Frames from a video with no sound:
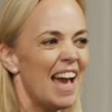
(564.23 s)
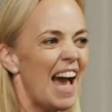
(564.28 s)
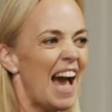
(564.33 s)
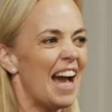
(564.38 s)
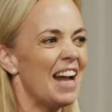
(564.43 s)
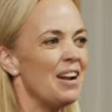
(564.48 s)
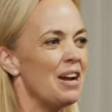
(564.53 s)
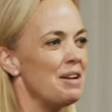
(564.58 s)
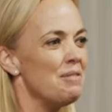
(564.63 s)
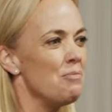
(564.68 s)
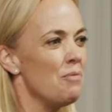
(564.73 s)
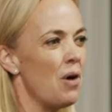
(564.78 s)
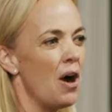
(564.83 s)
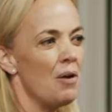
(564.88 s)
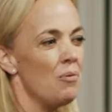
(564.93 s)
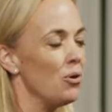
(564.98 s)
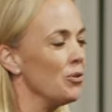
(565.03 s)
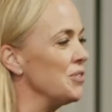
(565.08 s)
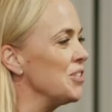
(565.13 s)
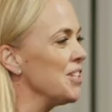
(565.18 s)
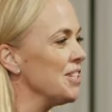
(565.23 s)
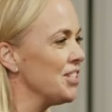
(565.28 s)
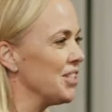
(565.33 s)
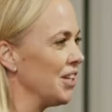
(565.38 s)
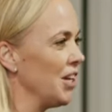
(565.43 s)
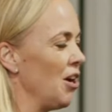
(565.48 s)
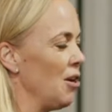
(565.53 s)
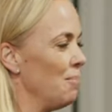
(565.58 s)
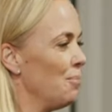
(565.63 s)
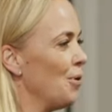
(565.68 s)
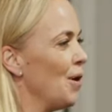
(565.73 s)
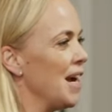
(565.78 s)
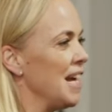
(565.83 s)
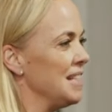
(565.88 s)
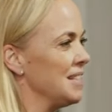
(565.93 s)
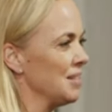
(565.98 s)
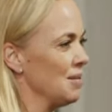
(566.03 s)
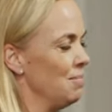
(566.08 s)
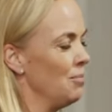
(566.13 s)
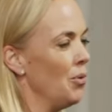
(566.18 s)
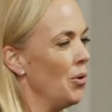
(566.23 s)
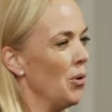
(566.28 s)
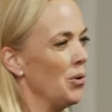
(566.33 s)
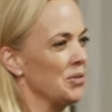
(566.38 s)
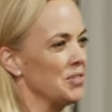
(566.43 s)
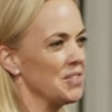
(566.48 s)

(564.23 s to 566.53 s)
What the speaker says: And I wanted to go and pray some more.